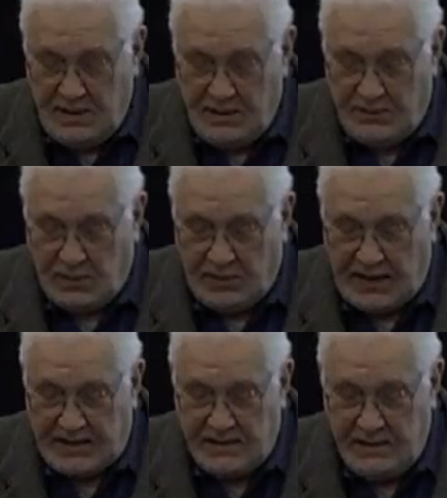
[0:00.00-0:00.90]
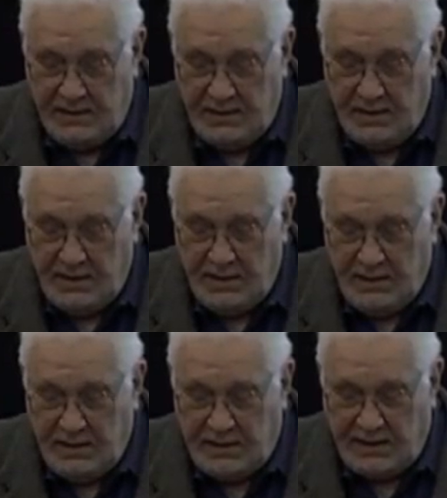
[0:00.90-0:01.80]
So that
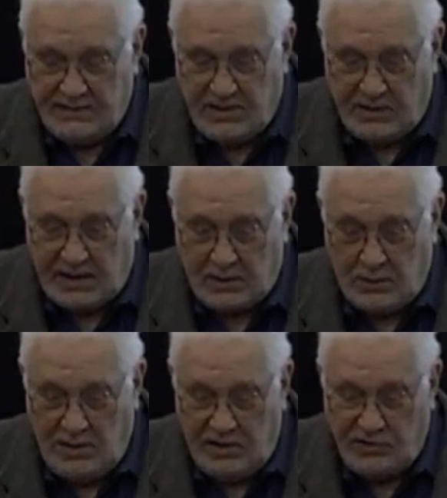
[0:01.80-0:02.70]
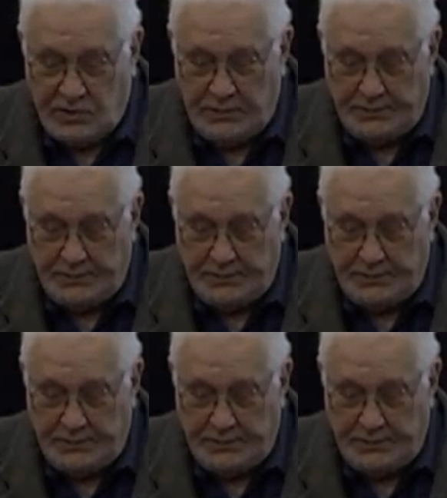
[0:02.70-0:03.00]
takes care of that issue.